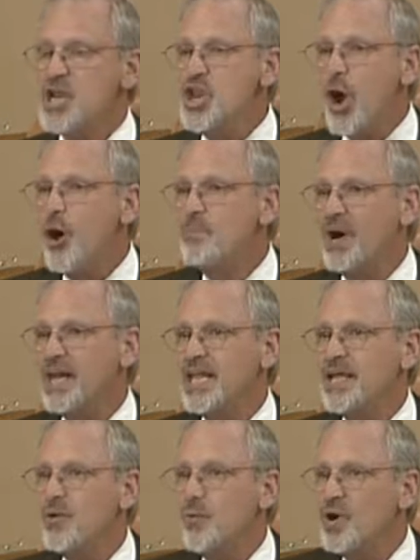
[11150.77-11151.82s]

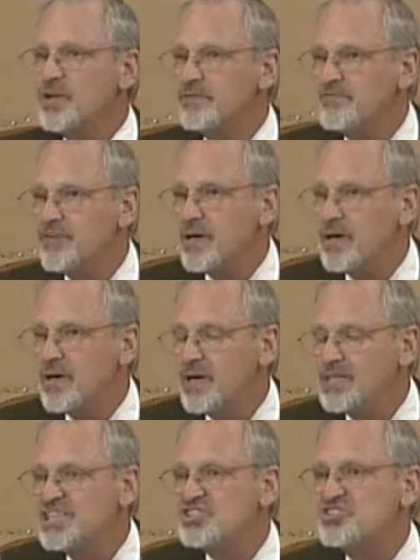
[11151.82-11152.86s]
Nobody would have
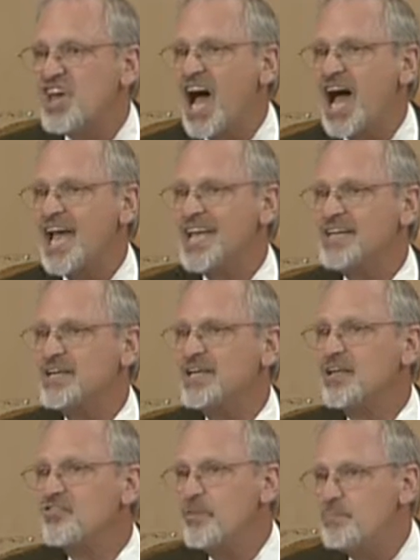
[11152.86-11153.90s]
designed
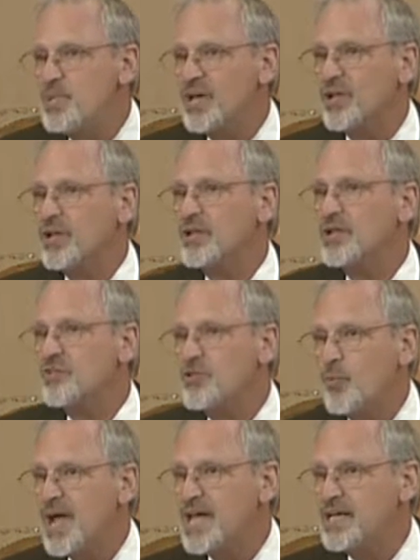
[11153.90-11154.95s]
the bill
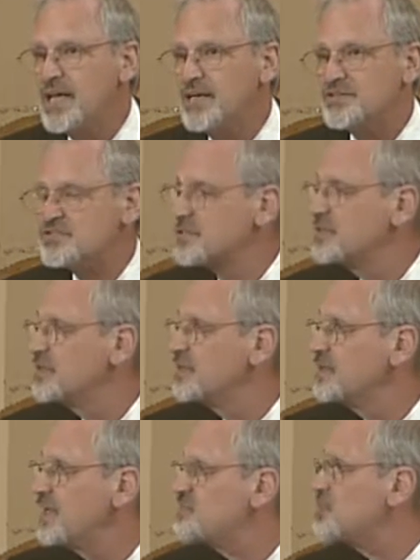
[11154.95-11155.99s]
the way it is.
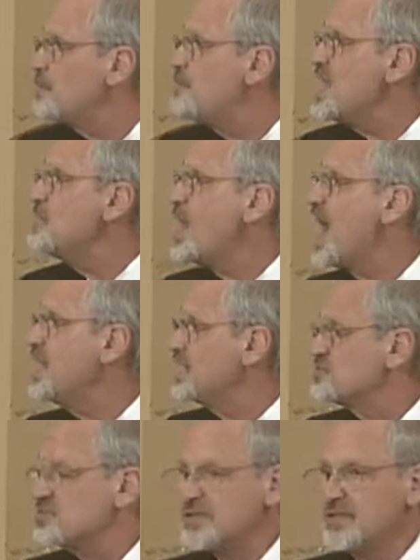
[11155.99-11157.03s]
It's a B
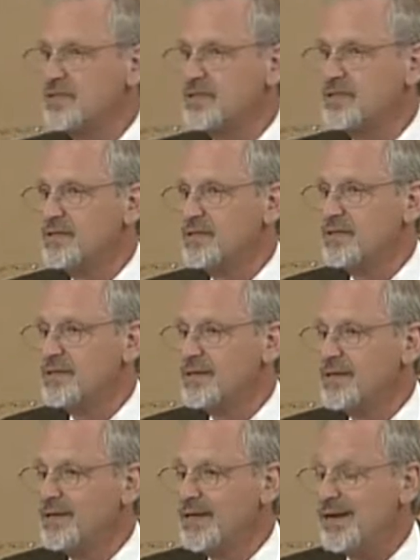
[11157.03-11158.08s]
minus.
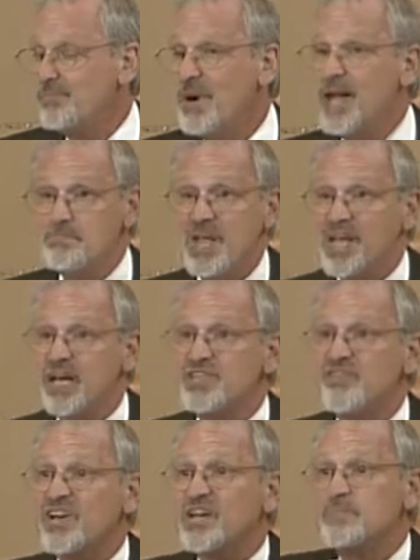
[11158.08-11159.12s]
But
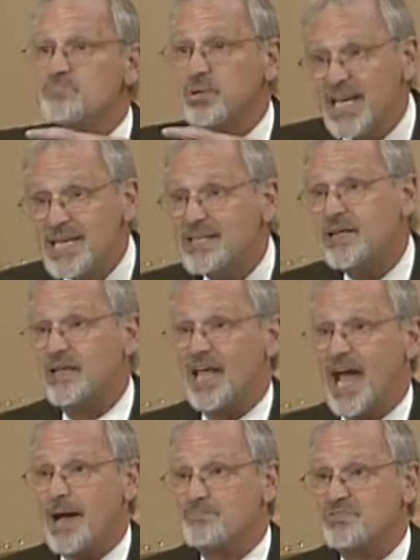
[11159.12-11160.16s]
because of a complete
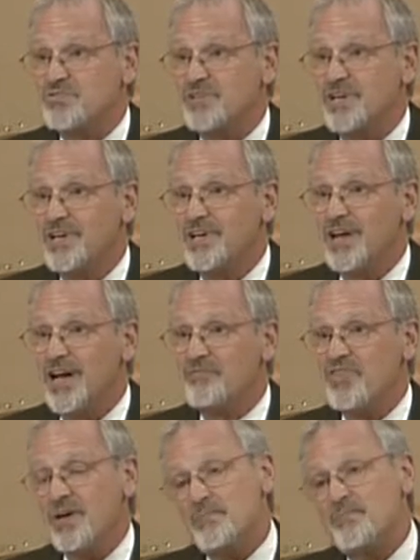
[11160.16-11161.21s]
collapse
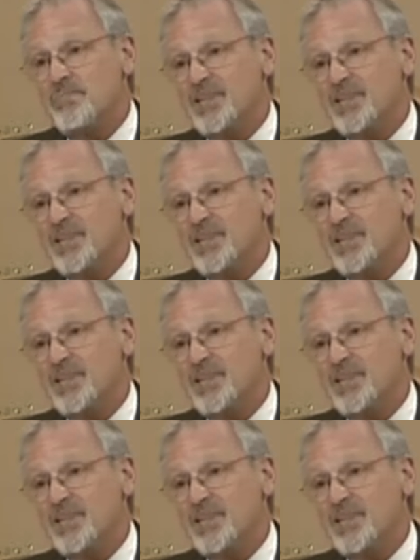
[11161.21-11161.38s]
of the